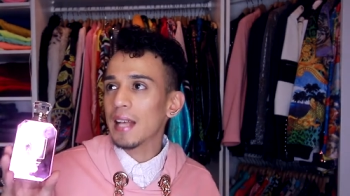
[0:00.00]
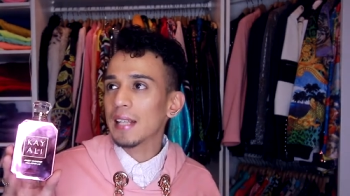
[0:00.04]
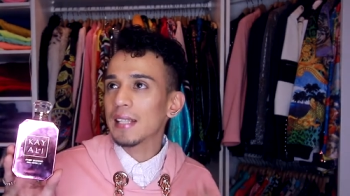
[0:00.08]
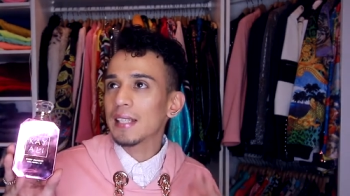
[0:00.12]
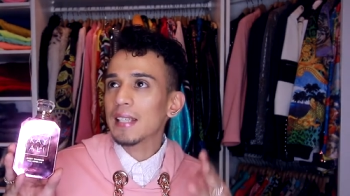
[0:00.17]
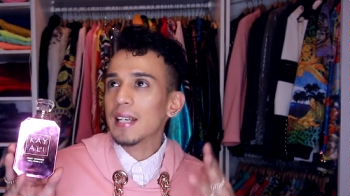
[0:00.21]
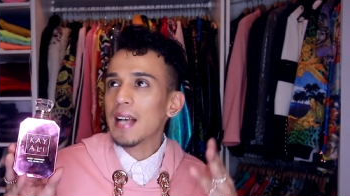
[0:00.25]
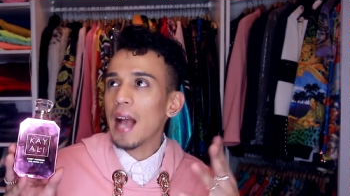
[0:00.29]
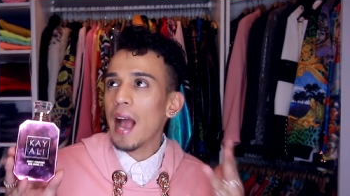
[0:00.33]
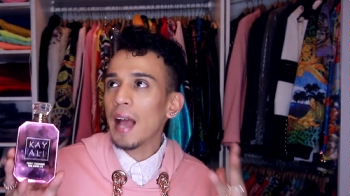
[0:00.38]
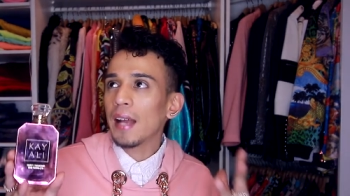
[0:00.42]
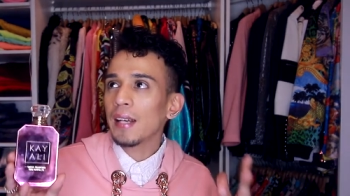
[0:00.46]

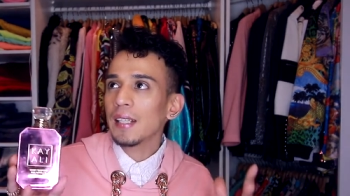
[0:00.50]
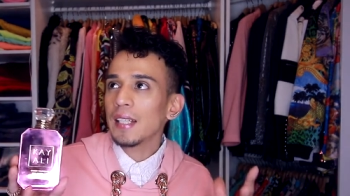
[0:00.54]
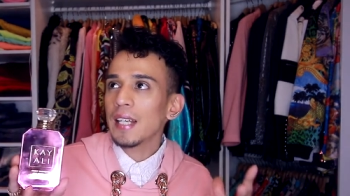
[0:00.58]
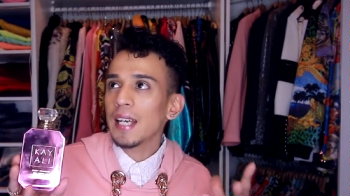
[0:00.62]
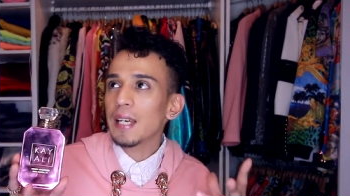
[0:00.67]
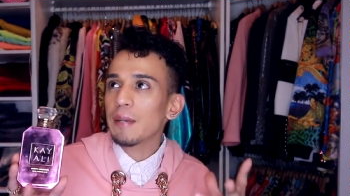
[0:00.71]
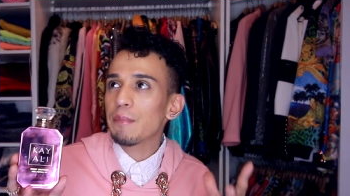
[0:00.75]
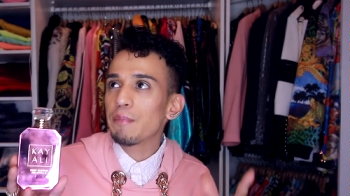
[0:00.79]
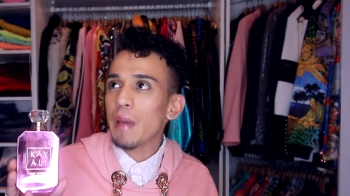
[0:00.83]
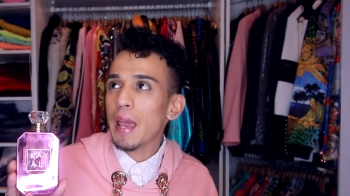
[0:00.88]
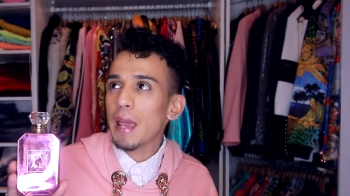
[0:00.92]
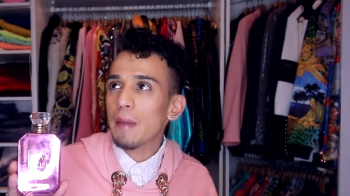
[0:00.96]
It's kind of
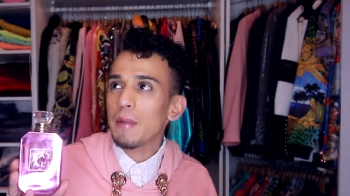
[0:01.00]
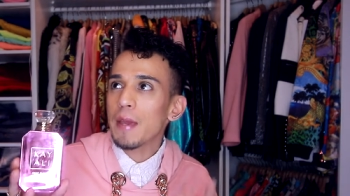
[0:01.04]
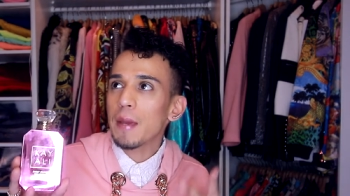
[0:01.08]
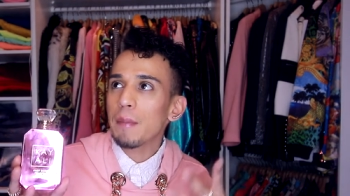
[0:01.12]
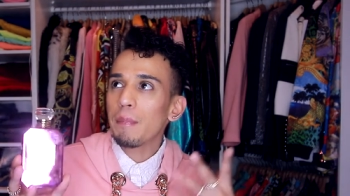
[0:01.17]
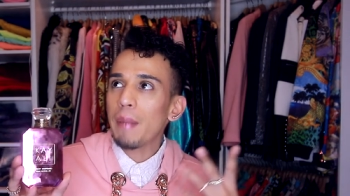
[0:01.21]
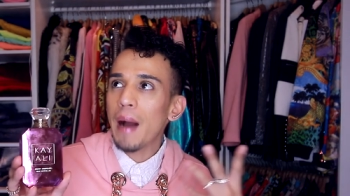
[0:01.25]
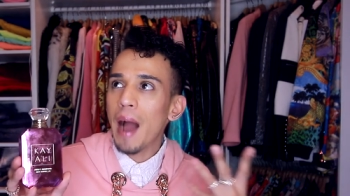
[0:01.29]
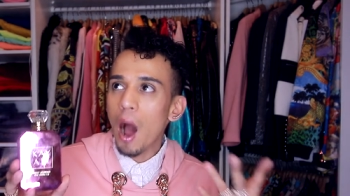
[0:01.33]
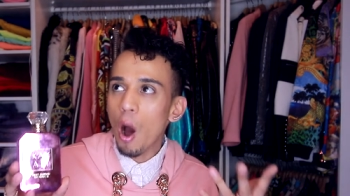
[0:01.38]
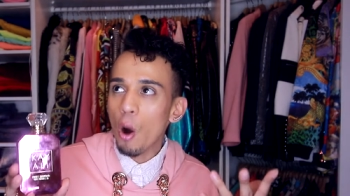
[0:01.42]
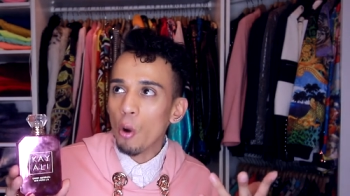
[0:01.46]
like baby
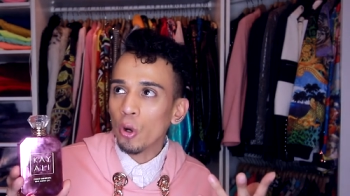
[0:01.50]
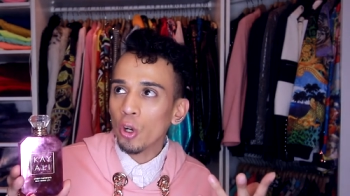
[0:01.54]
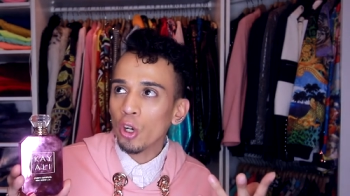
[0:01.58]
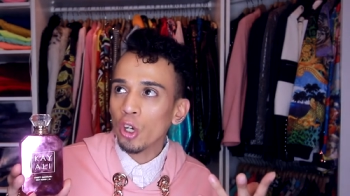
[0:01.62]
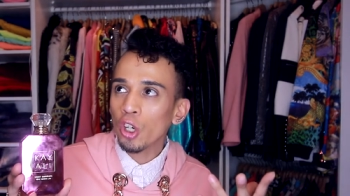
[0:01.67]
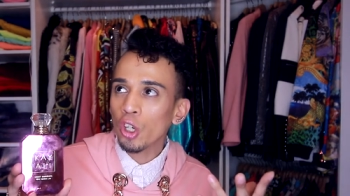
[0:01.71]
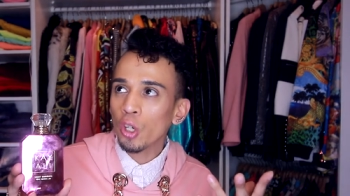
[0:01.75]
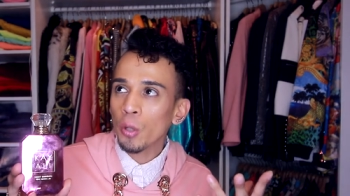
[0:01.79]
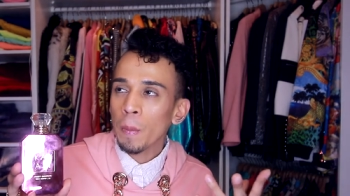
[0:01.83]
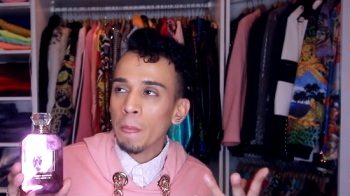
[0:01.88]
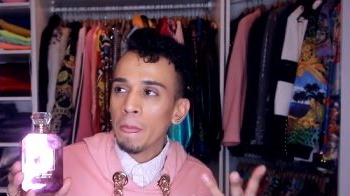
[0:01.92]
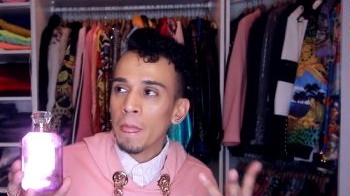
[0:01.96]

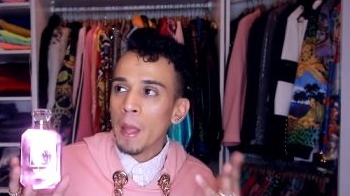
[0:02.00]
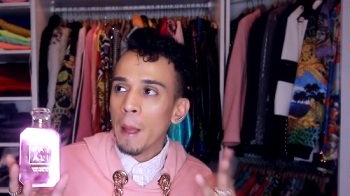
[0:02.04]
powder,